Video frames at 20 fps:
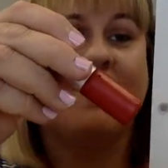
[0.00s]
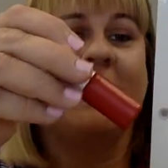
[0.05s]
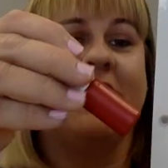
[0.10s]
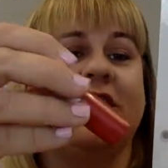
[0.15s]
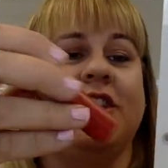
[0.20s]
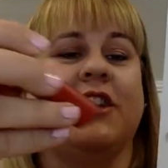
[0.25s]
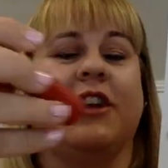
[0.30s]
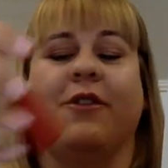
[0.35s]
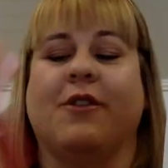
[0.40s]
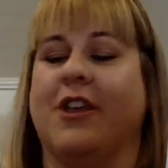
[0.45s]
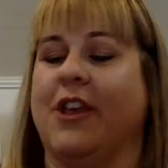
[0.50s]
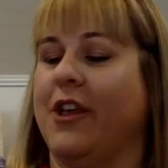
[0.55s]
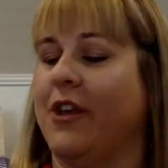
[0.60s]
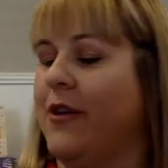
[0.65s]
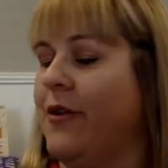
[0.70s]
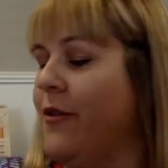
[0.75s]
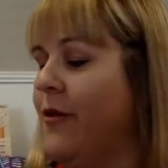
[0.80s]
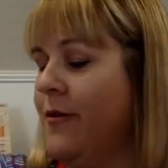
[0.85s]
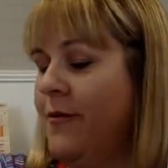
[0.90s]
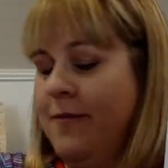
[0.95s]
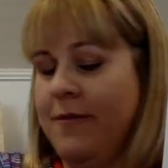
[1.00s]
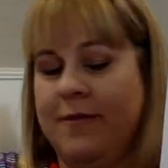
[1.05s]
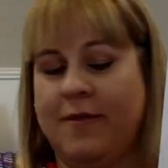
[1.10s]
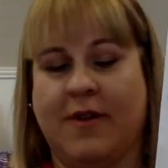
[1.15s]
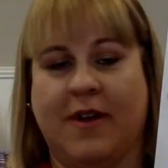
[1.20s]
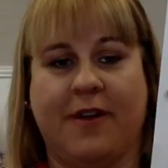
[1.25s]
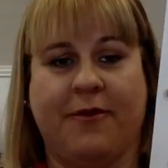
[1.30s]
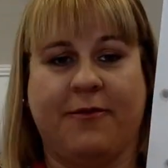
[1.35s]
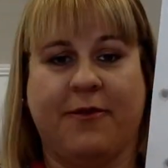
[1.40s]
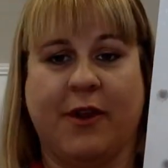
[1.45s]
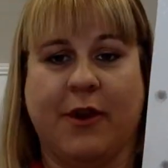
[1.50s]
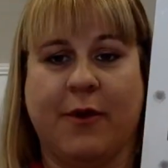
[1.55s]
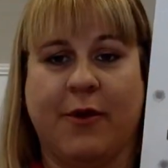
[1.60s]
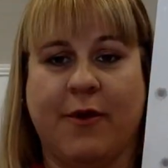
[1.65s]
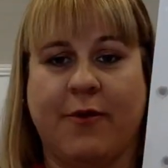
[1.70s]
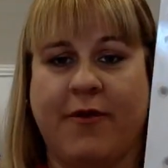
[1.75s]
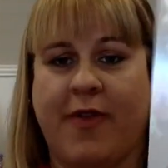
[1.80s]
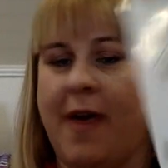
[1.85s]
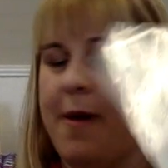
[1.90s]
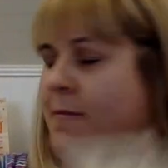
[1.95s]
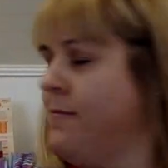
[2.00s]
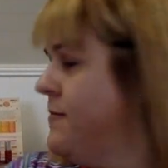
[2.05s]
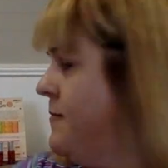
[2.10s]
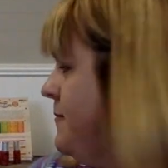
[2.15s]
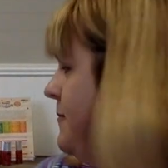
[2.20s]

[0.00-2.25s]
I'm going to show you a few of them.